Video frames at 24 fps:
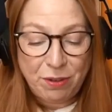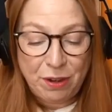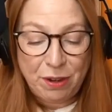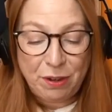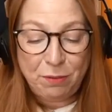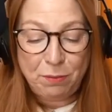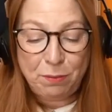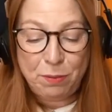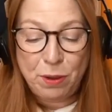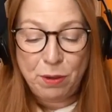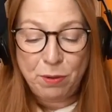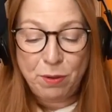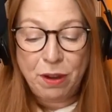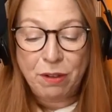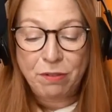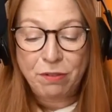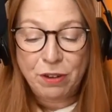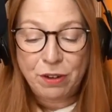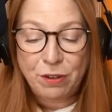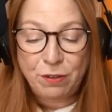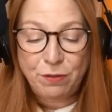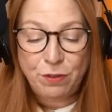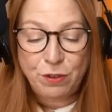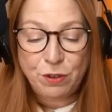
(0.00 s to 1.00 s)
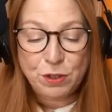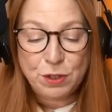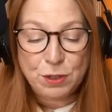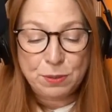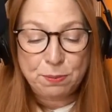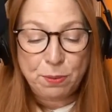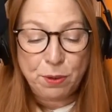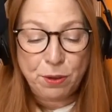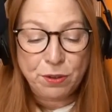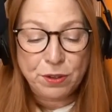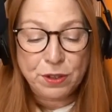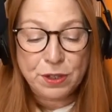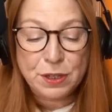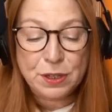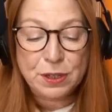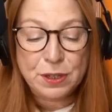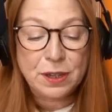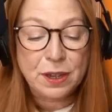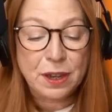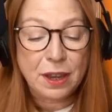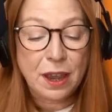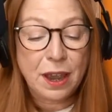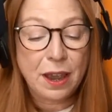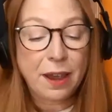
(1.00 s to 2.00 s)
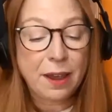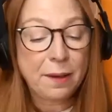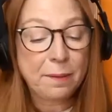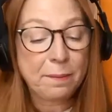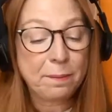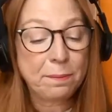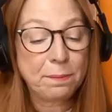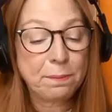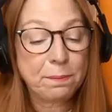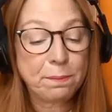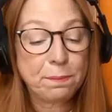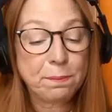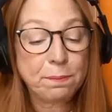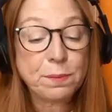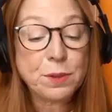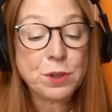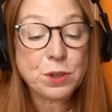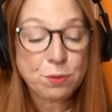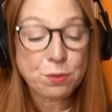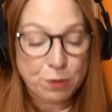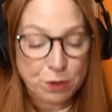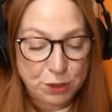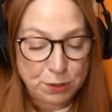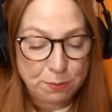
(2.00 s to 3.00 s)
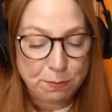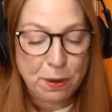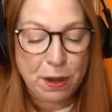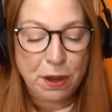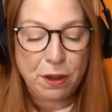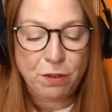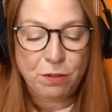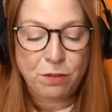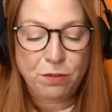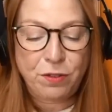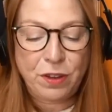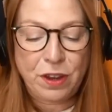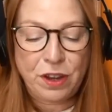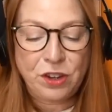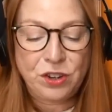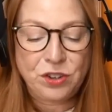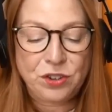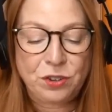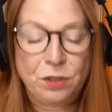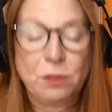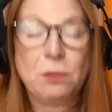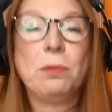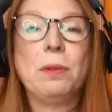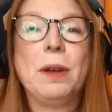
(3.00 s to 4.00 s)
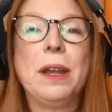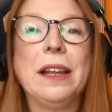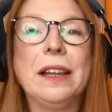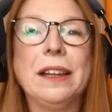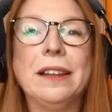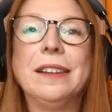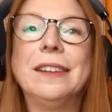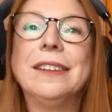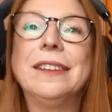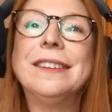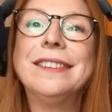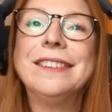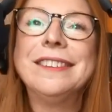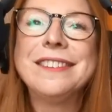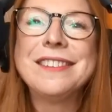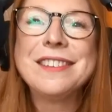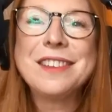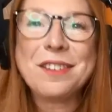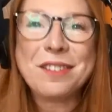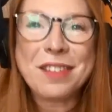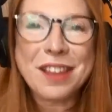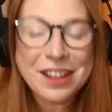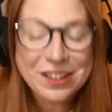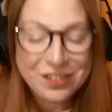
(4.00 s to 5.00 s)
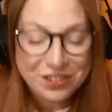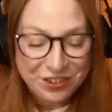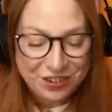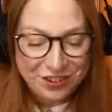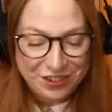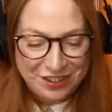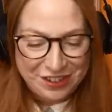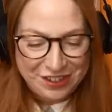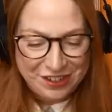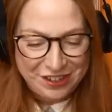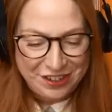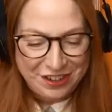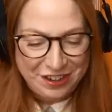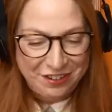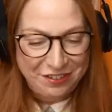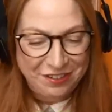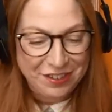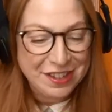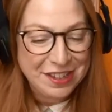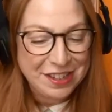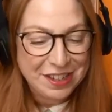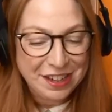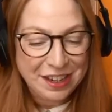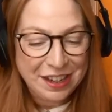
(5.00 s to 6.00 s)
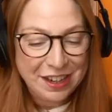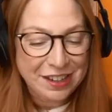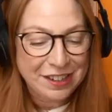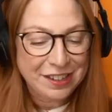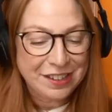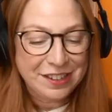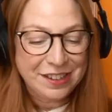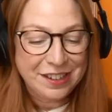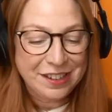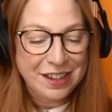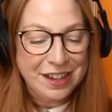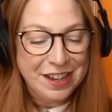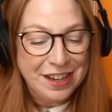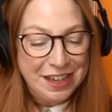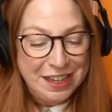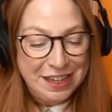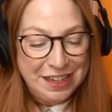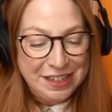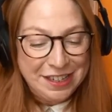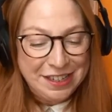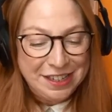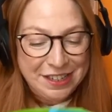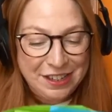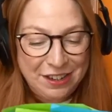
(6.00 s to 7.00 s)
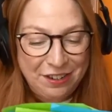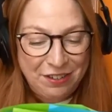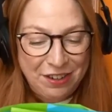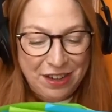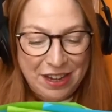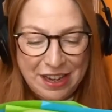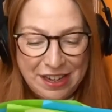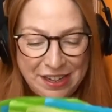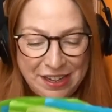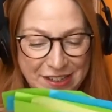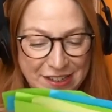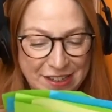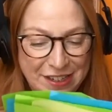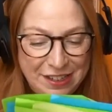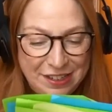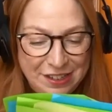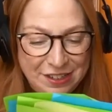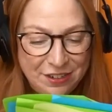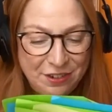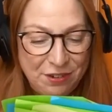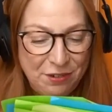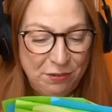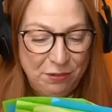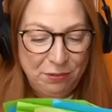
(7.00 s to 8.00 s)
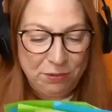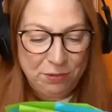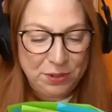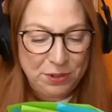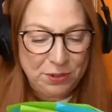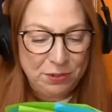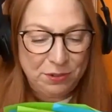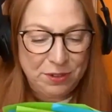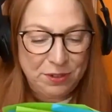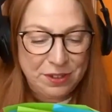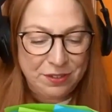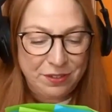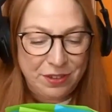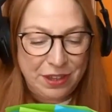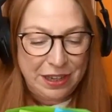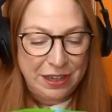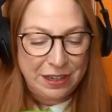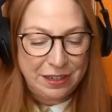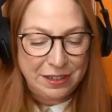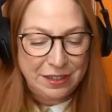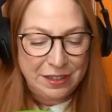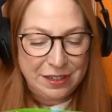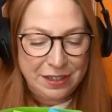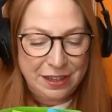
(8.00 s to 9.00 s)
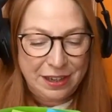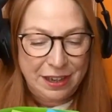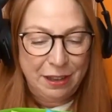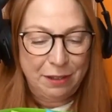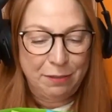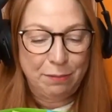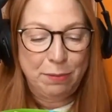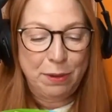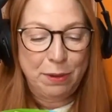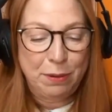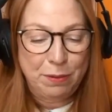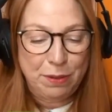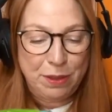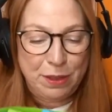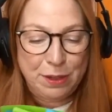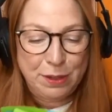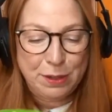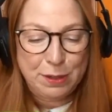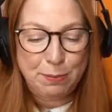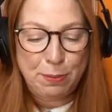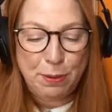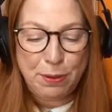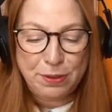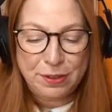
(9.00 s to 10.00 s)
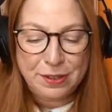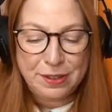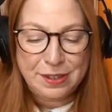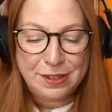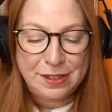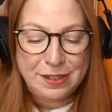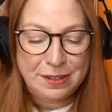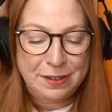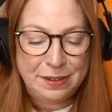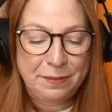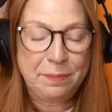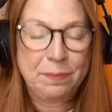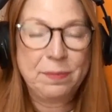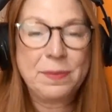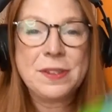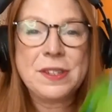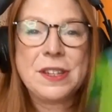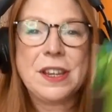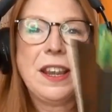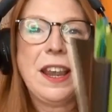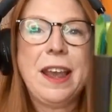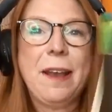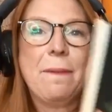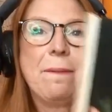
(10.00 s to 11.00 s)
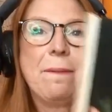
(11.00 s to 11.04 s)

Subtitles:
help you get rid of your spots. Swiss biofacial will. So that's good to know, isn't it? So yes, it's got all sorts of things that help you with your spots. So yeah,